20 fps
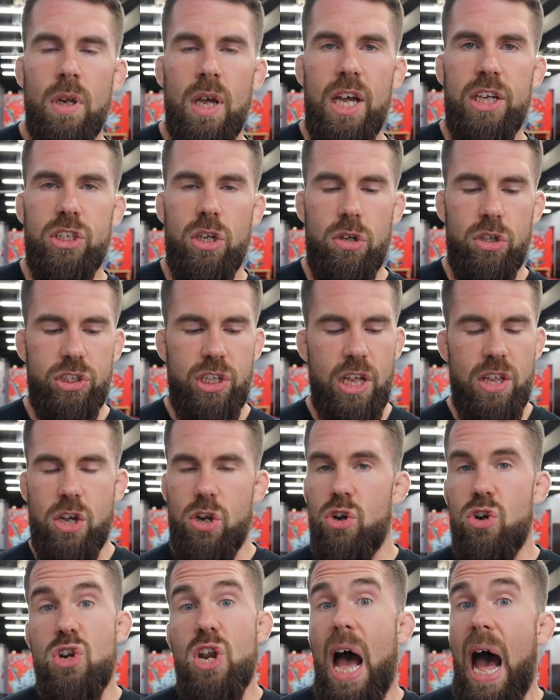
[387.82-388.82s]
is understand that
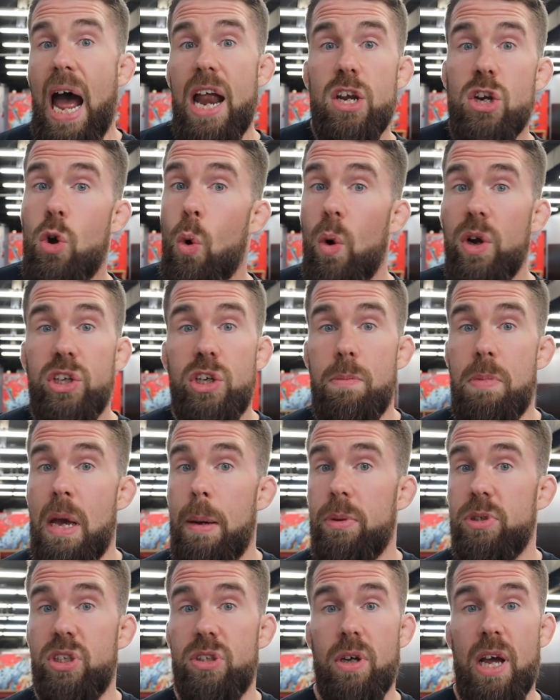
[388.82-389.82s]
you're not going to be
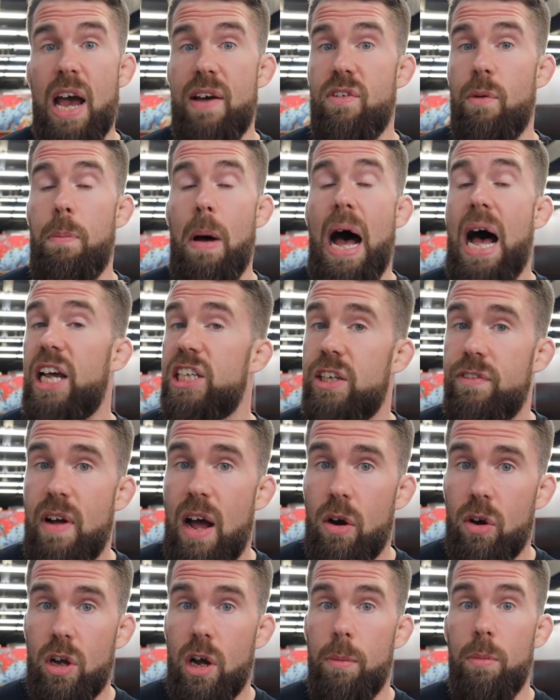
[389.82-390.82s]
able to have a positive
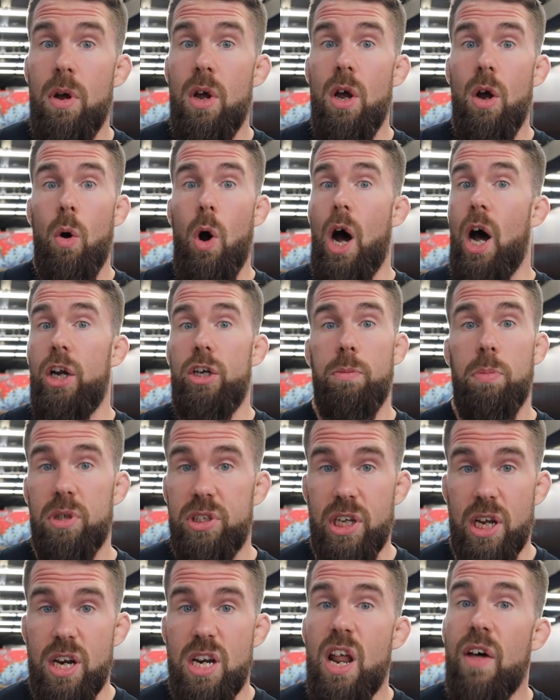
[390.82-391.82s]
outcome
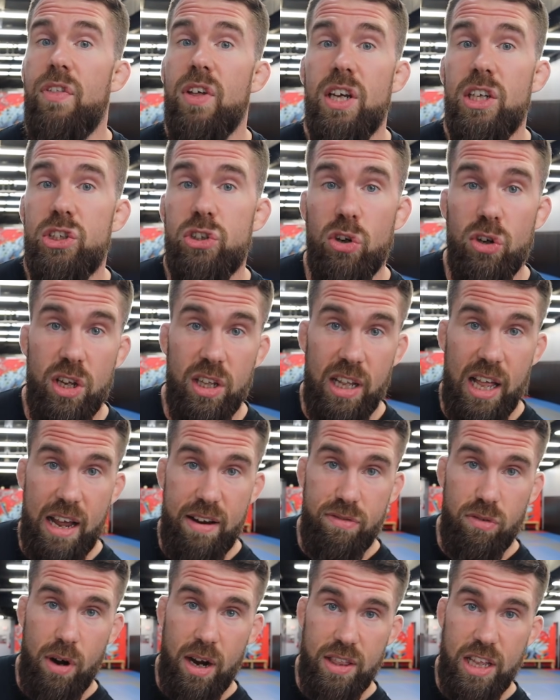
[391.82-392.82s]
100%. Nothing is certain in
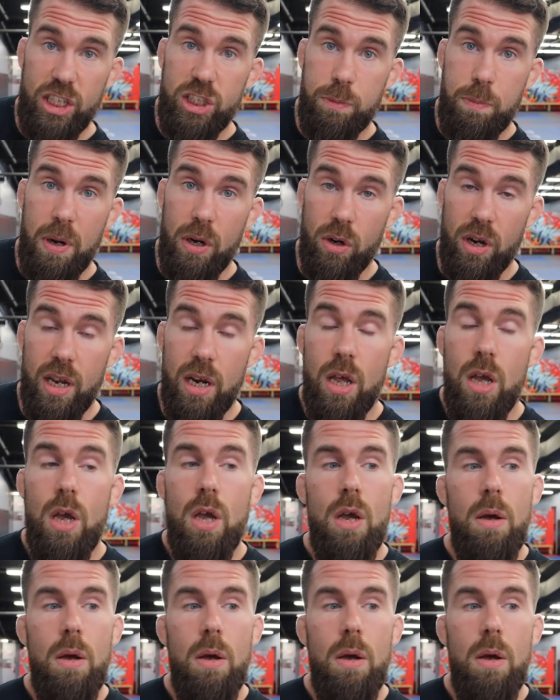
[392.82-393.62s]
life, right? That's period.